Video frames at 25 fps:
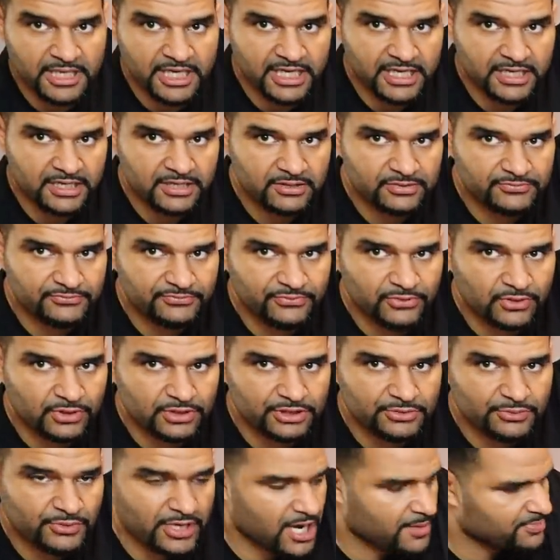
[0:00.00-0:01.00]
bag
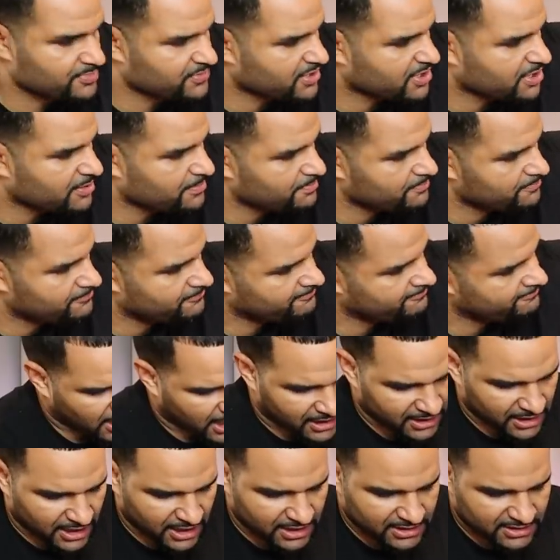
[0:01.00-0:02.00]
fully wrapped up.
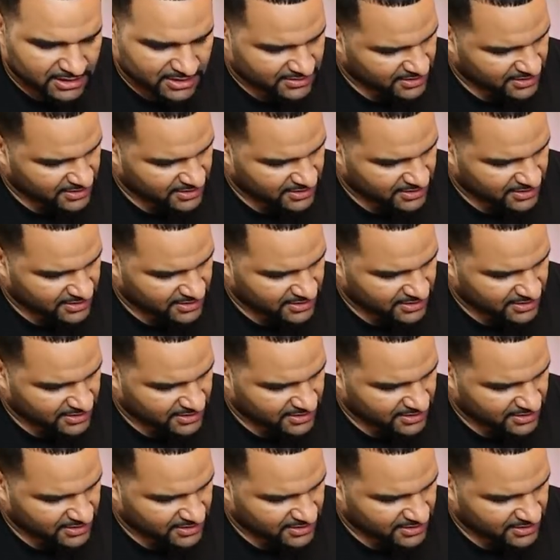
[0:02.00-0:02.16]
I like